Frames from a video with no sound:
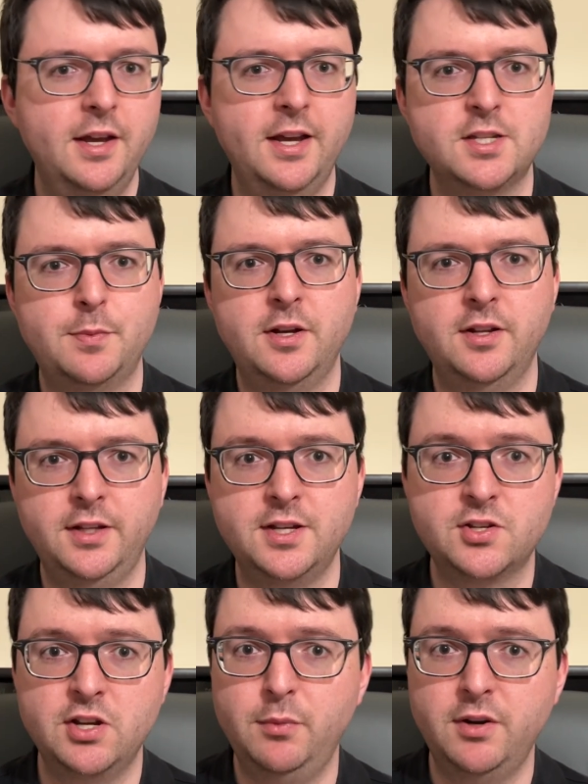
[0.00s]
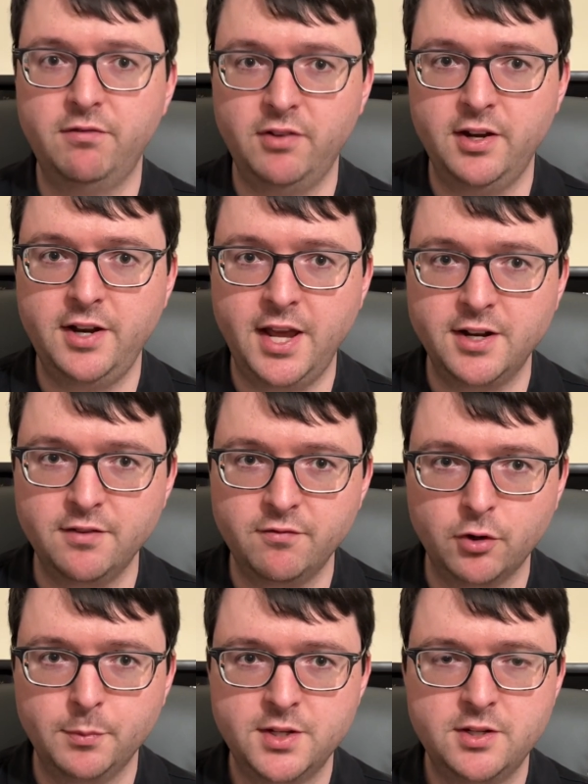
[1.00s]
has been at least somewhat fun and
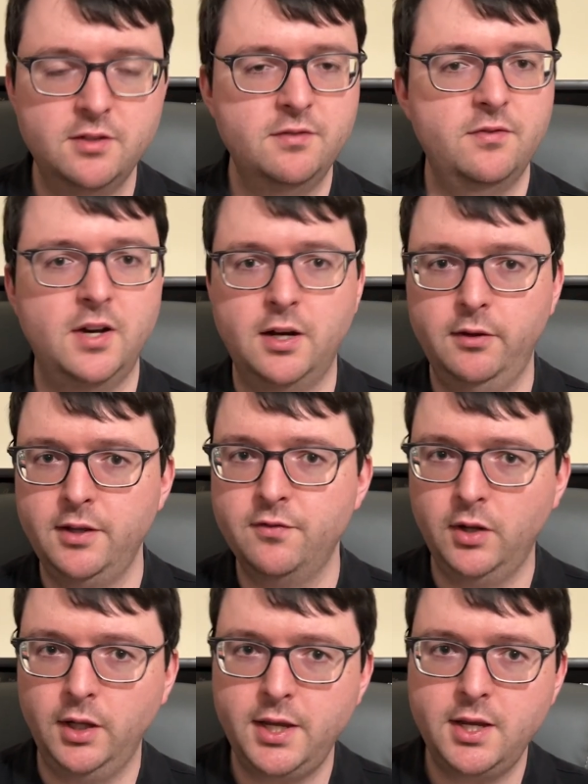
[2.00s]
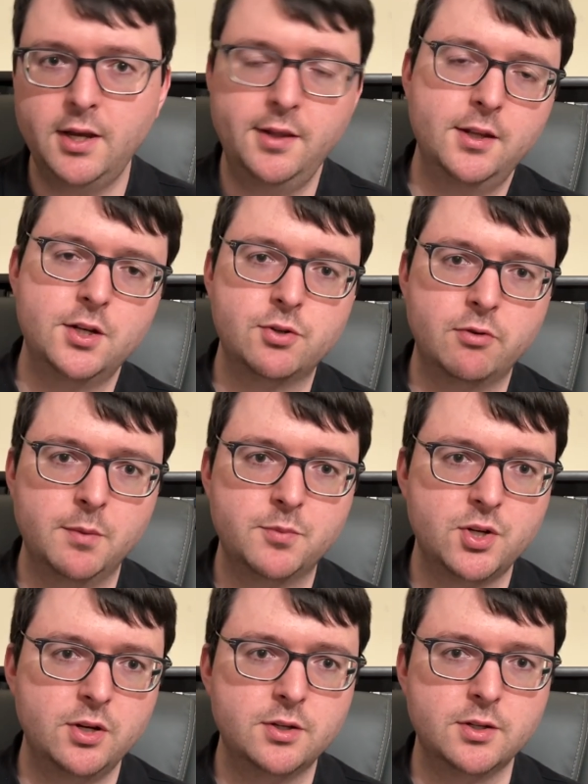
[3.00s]
informative. I'll leave a link in the
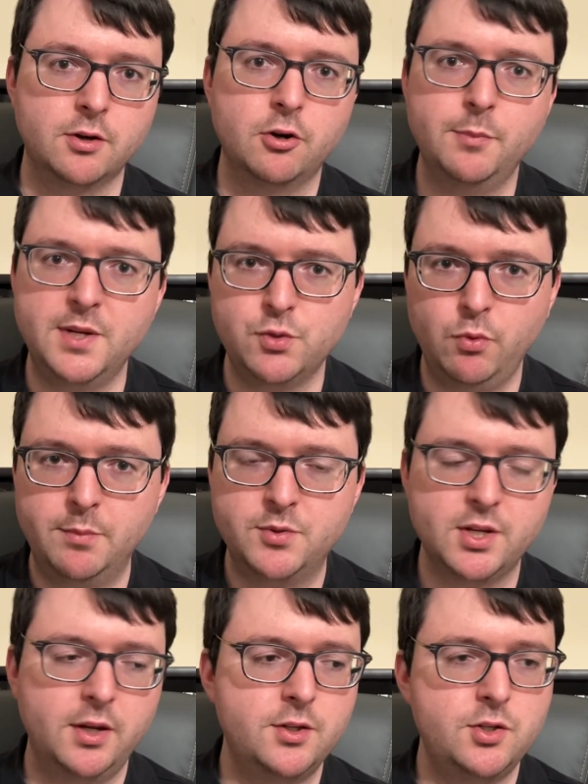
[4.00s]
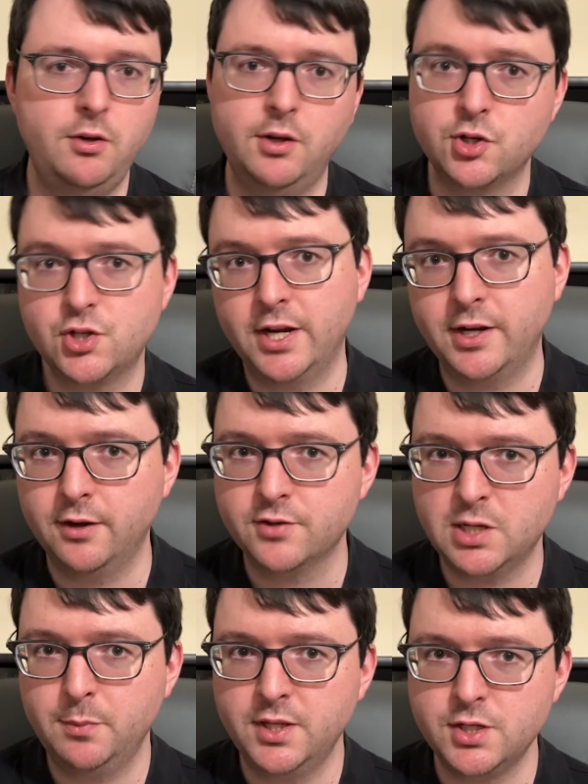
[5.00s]
description to Hermes' website so you can check out
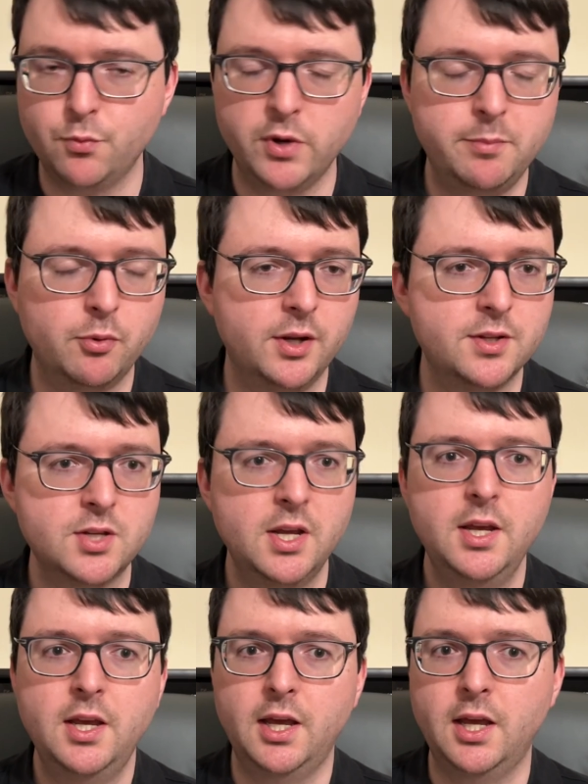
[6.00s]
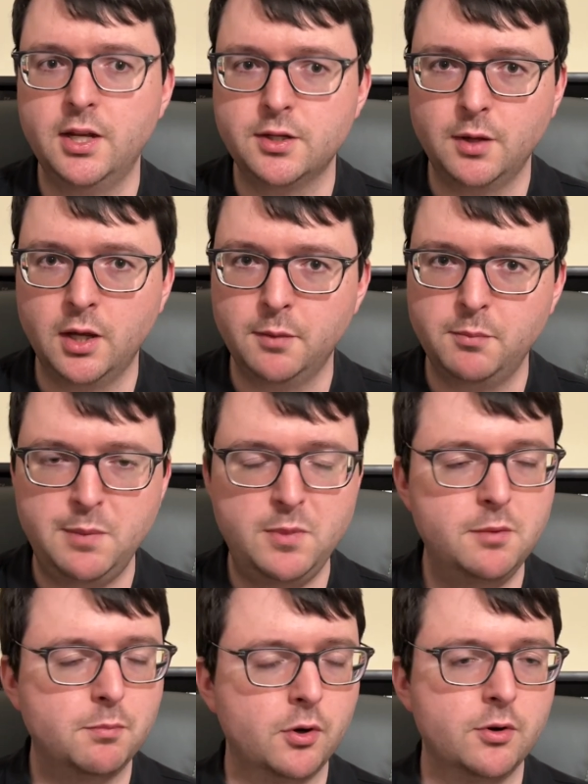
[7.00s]
some of these reprints and maybe
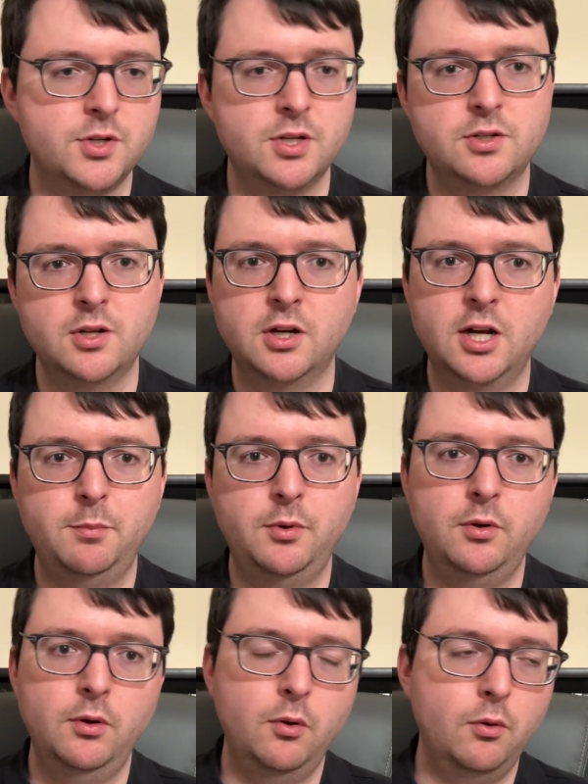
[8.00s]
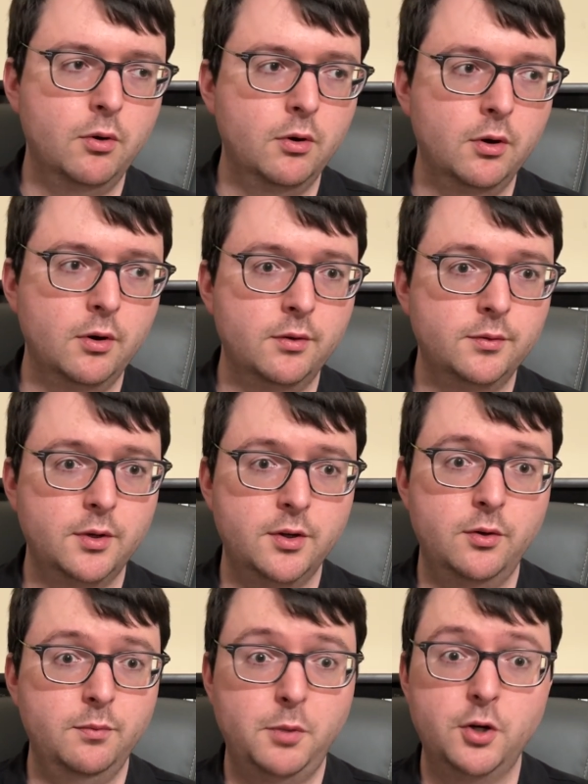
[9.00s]
purchase a couple, or
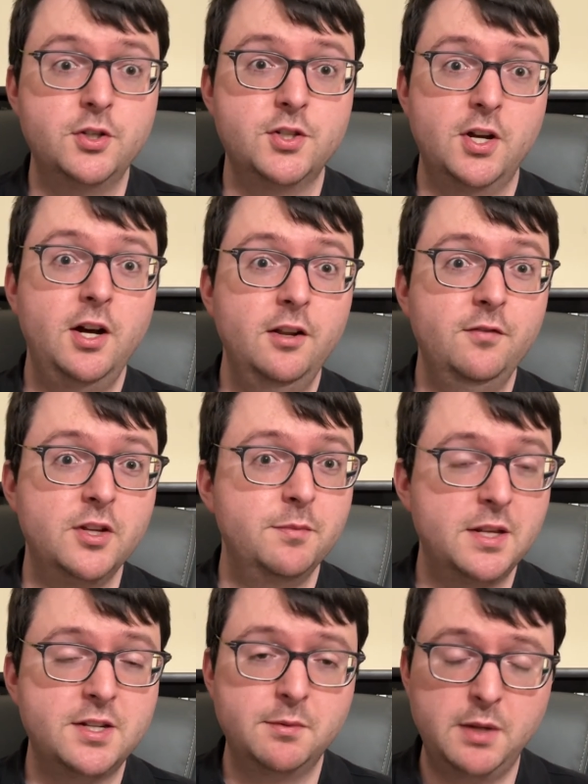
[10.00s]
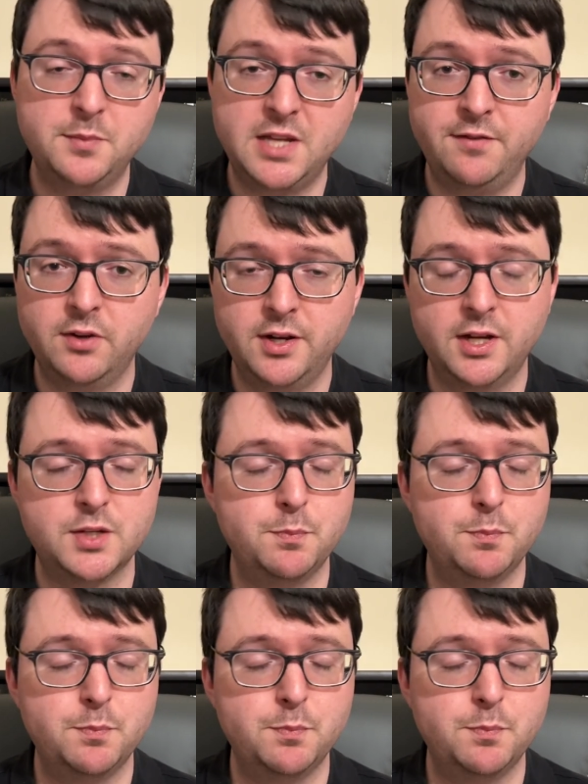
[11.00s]
purchase all of them. They sometimes have a nice